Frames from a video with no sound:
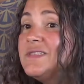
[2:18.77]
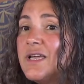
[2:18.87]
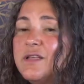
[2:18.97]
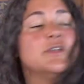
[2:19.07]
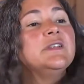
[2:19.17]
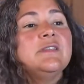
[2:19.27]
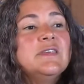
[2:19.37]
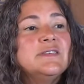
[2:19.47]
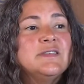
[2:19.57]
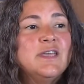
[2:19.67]
study looked at
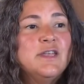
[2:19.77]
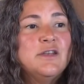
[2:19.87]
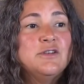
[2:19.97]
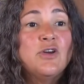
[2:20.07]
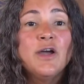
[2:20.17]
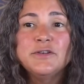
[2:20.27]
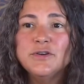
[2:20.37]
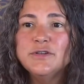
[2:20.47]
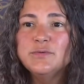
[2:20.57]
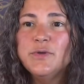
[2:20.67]
this in
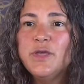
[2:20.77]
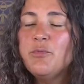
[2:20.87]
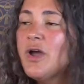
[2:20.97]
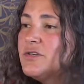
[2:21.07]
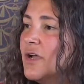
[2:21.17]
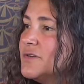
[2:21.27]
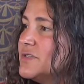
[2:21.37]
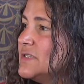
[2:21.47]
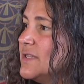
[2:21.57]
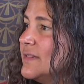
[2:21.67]
doctors, where they brought doctors
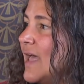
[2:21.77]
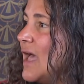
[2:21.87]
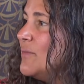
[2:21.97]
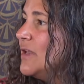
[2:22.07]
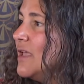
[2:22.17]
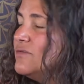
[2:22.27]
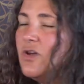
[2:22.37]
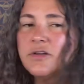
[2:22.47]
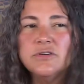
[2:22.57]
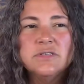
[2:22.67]
into the lab and gave
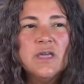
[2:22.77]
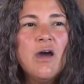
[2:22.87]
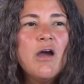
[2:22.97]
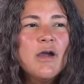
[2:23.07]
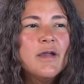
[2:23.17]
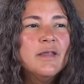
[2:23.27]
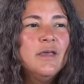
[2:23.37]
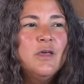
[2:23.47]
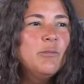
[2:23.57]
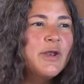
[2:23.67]
doctors like a hard
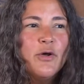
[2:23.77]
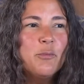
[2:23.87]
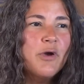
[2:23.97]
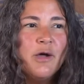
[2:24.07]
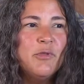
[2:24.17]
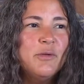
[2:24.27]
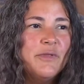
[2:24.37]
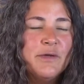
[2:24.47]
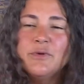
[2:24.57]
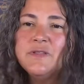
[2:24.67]
medical problem,
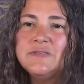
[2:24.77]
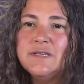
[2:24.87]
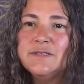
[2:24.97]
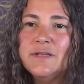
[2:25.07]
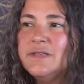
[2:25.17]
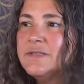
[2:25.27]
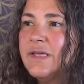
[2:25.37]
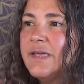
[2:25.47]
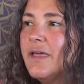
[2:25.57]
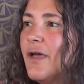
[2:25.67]
like one of these things on these
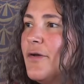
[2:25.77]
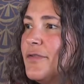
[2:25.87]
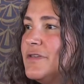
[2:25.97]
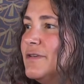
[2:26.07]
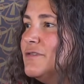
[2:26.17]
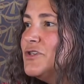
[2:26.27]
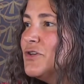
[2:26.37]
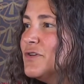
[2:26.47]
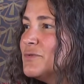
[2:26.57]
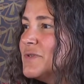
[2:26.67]
like health TV
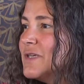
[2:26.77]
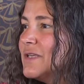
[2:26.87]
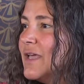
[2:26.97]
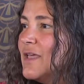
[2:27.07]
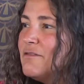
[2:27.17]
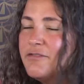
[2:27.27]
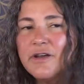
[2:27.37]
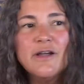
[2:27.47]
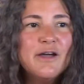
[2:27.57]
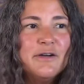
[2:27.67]
shows where it's like, I can't
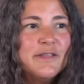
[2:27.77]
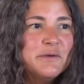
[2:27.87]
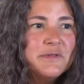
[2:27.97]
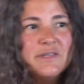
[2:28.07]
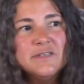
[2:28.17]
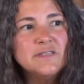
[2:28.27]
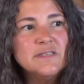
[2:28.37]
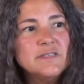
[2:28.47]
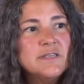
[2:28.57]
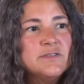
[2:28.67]
figure out like what the
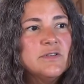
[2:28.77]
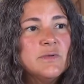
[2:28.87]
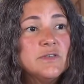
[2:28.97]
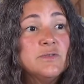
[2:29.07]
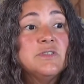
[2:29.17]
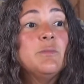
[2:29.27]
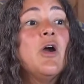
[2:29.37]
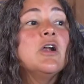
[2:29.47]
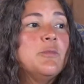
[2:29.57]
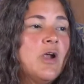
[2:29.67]
disease is or something. So some
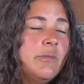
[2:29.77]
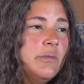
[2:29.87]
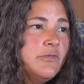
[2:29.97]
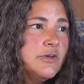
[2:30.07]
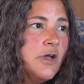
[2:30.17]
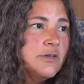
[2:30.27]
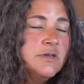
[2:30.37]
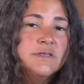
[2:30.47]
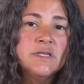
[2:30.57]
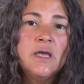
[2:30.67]
hard problem for
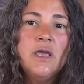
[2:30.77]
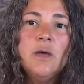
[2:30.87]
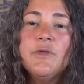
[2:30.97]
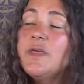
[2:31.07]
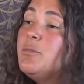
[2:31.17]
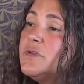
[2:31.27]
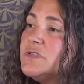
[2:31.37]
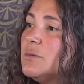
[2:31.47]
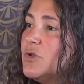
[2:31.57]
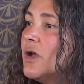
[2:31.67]
doctors, but they put
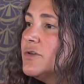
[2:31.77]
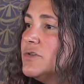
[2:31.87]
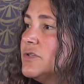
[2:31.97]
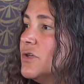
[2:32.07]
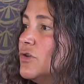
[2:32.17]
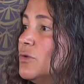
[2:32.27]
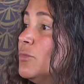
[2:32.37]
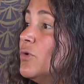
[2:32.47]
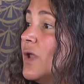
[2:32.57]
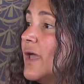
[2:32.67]
some doctors in a good
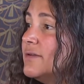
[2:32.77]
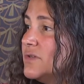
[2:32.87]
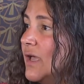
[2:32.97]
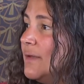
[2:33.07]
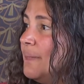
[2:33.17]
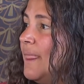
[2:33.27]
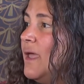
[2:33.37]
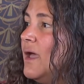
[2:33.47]
mood ahead of time